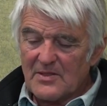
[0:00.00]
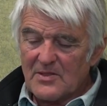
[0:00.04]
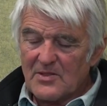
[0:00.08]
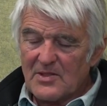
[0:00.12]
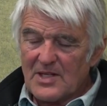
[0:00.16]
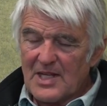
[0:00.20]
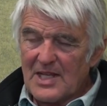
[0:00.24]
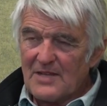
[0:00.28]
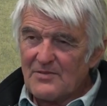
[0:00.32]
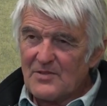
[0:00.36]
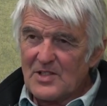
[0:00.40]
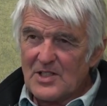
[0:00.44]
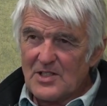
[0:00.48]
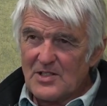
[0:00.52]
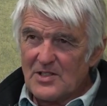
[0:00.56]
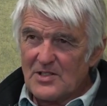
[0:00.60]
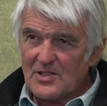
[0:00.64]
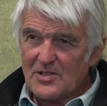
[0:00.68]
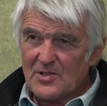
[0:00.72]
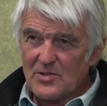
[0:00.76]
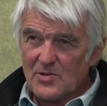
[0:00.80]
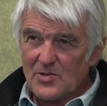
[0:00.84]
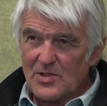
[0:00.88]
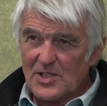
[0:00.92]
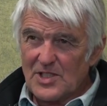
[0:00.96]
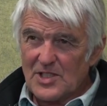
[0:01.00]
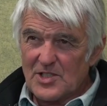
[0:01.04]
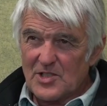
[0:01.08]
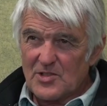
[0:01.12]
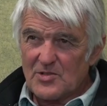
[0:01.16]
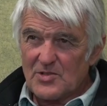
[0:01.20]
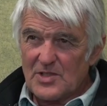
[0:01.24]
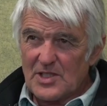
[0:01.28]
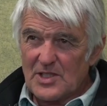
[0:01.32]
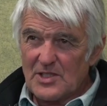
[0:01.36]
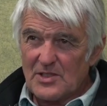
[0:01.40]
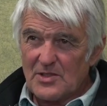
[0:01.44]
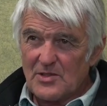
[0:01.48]
or evidence or
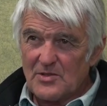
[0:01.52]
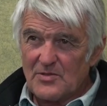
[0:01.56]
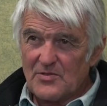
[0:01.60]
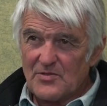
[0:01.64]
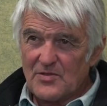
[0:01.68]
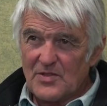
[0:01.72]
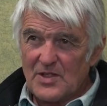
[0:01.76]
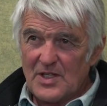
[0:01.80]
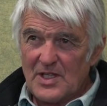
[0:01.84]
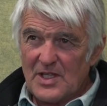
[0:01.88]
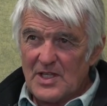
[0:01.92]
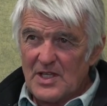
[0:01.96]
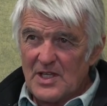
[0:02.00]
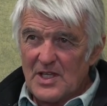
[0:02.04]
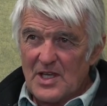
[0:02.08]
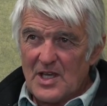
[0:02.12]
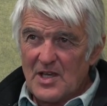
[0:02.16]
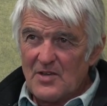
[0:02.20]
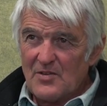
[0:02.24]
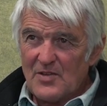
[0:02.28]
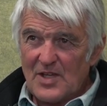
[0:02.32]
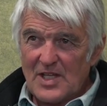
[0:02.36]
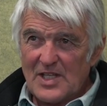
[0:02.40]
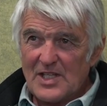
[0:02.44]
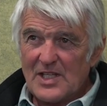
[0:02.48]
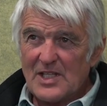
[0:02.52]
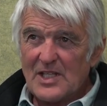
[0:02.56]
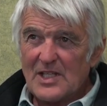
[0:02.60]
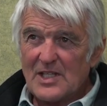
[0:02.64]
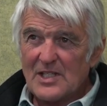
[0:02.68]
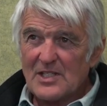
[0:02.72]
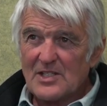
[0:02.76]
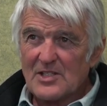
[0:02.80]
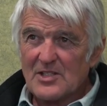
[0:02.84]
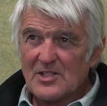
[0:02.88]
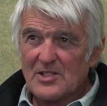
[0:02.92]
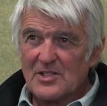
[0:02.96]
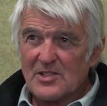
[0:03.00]
history of any
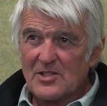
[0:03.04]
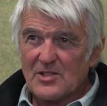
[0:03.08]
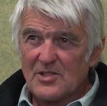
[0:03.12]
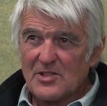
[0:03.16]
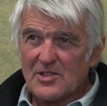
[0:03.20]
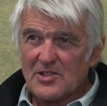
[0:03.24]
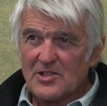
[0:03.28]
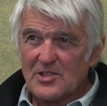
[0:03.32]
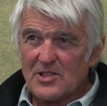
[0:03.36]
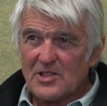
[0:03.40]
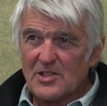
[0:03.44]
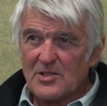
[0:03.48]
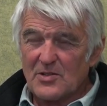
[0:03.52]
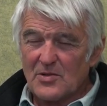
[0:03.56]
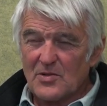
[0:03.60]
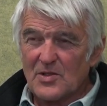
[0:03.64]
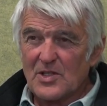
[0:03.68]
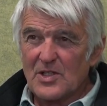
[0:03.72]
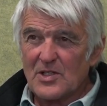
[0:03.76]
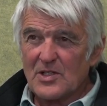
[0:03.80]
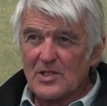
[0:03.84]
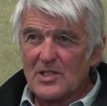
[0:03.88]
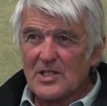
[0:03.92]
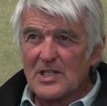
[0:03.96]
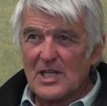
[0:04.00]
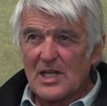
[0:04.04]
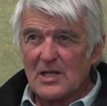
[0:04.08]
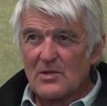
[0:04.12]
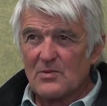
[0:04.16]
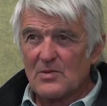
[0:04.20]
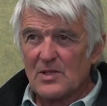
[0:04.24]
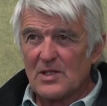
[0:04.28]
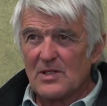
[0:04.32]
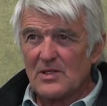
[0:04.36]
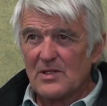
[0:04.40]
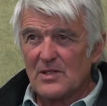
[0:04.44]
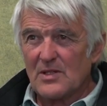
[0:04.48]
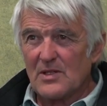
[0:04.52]
such, you know, that you'd get
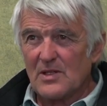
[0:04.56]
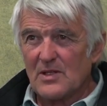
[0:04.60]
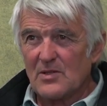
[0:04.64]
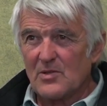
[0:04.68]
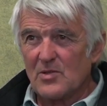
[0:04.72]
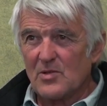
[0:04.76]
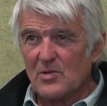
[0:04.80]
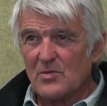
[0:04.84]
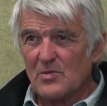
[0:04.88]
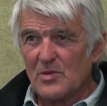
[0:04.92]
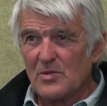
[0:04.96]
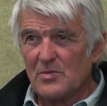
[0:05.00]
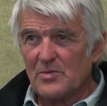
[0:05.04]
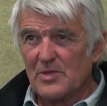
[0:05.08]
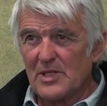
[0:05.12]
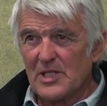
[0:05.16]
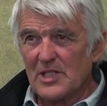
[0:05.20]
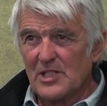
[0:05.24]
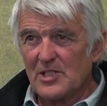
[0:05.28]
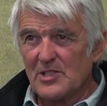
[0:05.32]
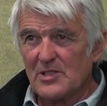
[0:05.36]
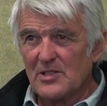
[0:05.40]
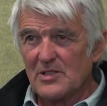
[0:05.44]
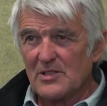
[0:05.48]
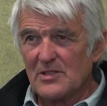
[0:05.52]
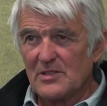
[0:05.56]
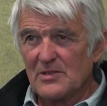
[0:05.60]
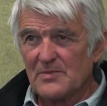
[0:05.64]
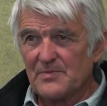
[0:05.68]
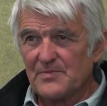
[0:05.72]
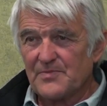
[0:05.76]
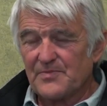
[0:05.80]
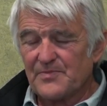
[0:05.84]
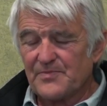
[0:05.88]
with a normal patient,